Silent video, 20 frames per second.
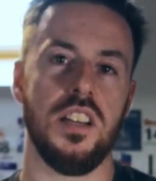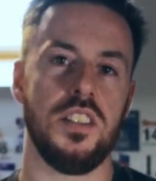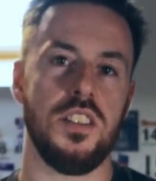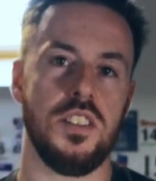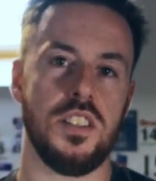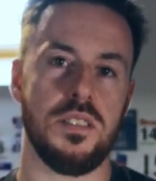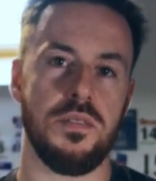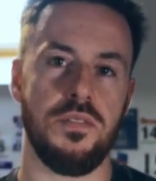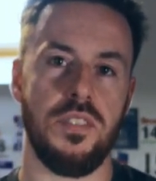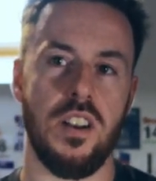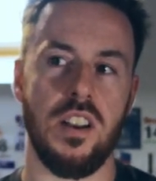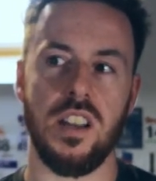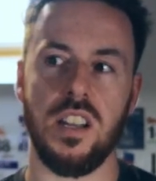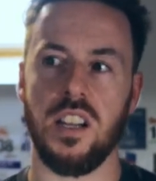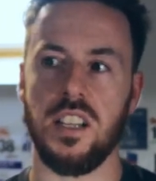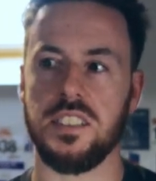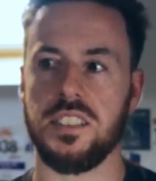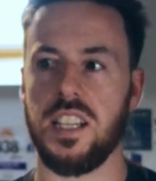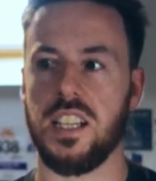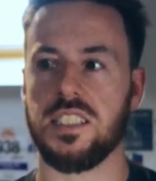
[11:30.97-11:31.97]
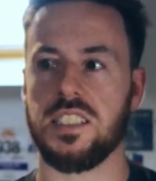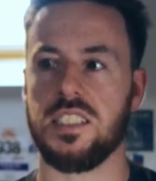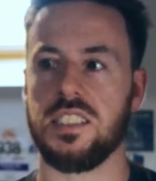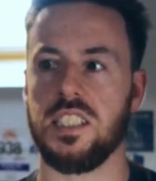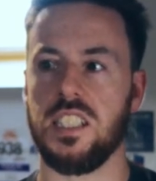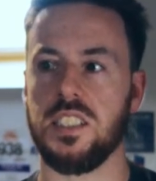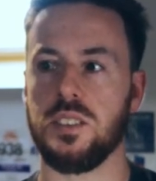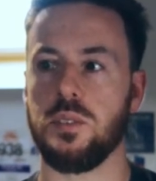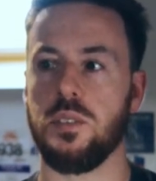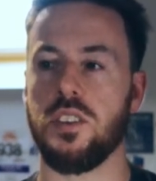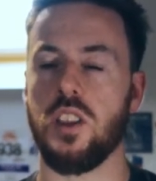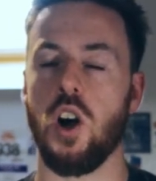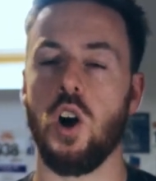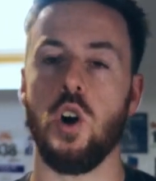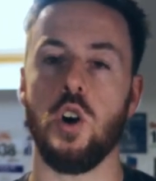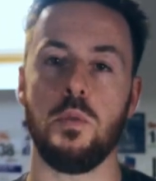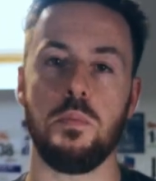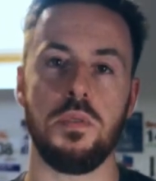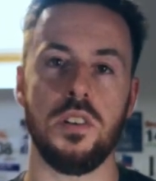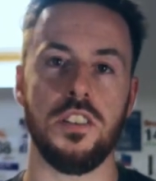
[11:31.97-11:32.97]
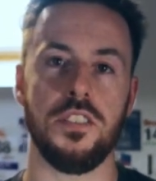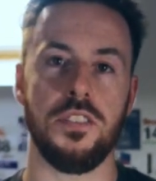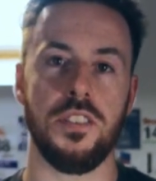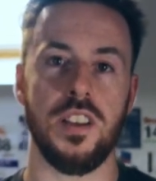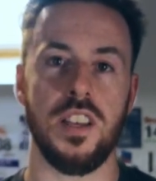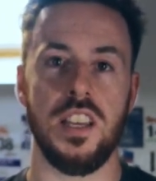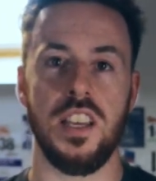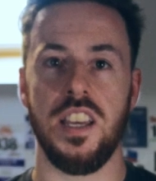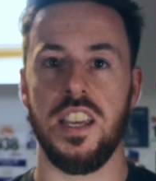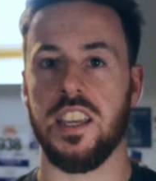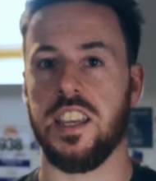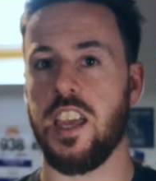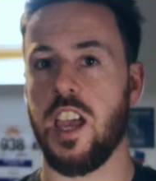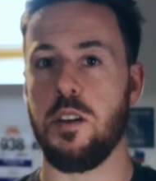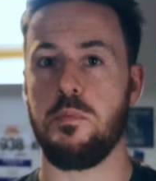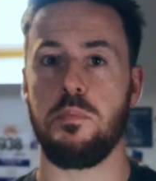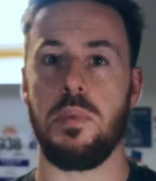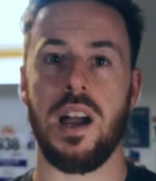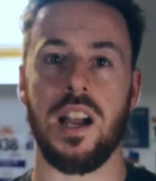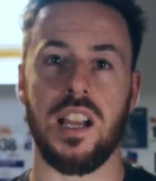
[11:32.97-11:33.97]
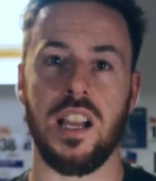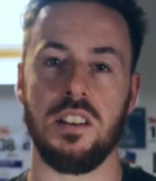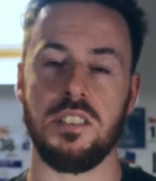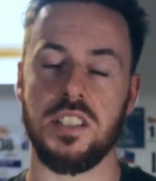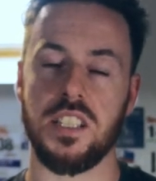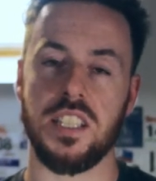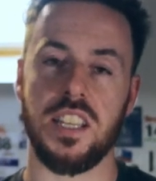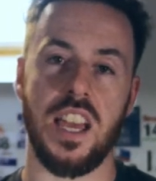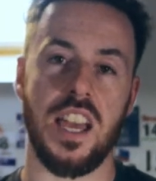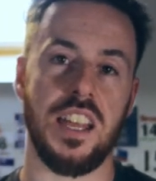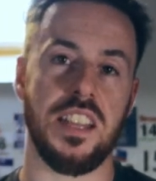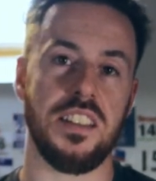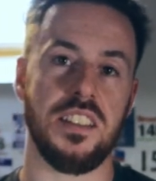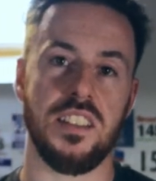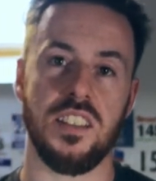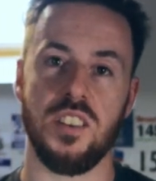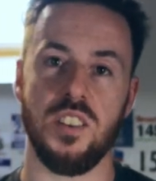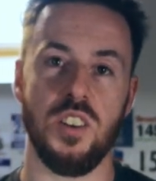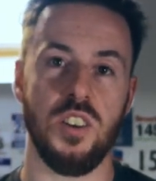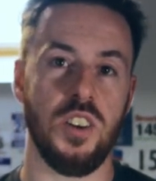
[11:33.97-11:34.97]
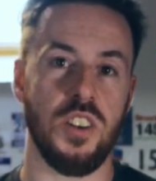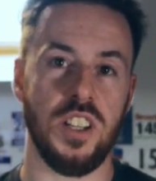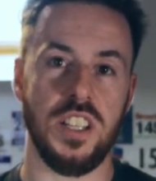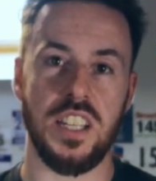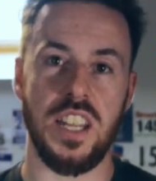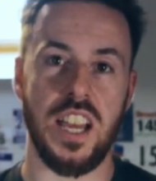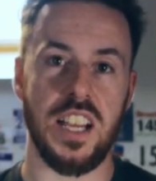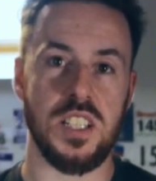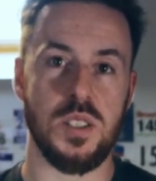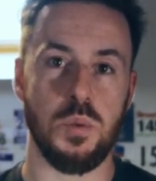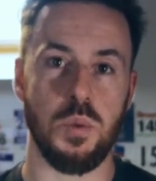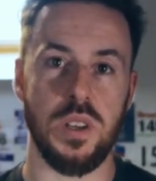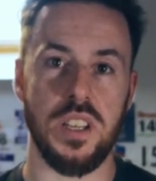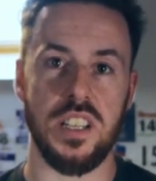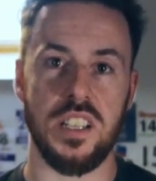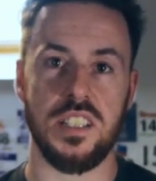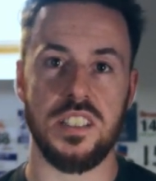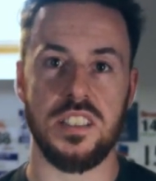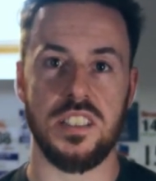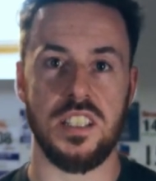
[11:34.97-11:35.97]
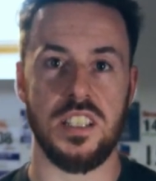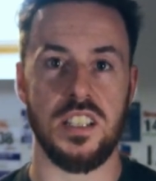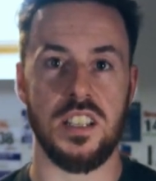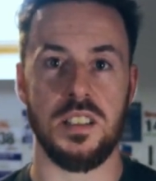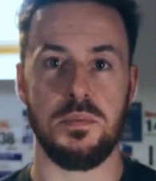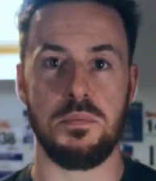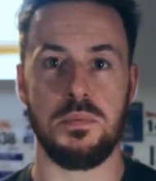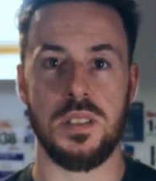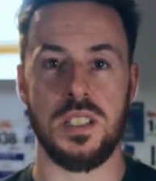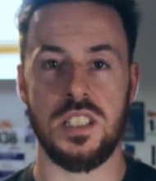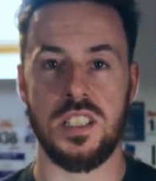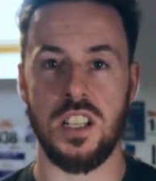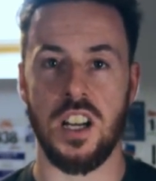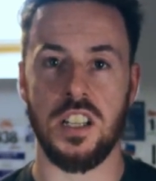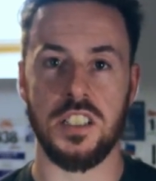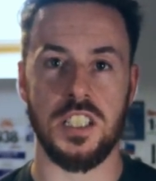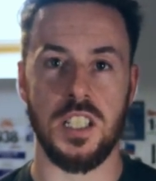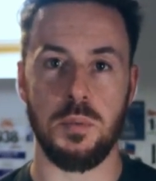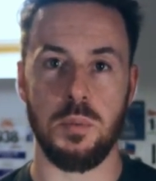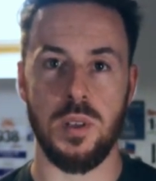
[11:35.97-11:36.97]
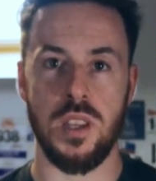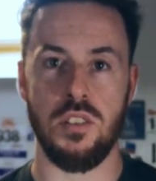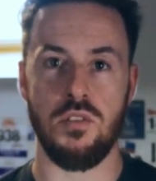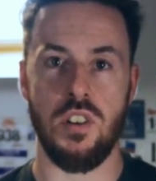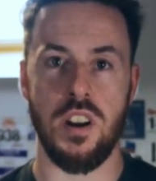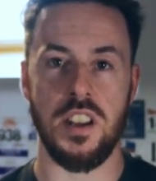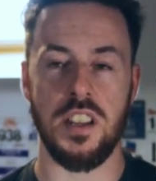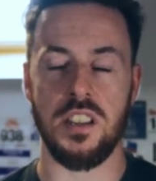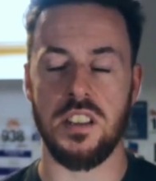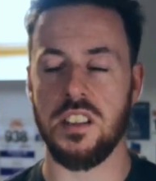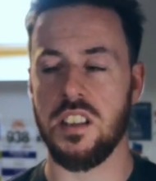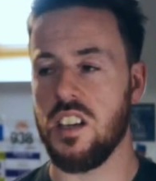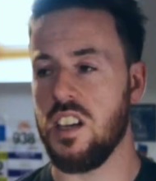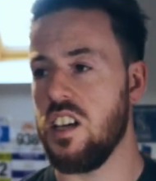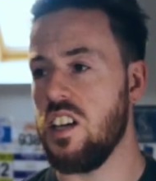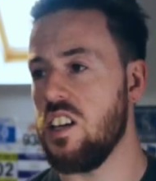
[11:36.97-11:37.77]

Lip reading: do some very light exercise with the hope of getting back out again early next week to start up with the running.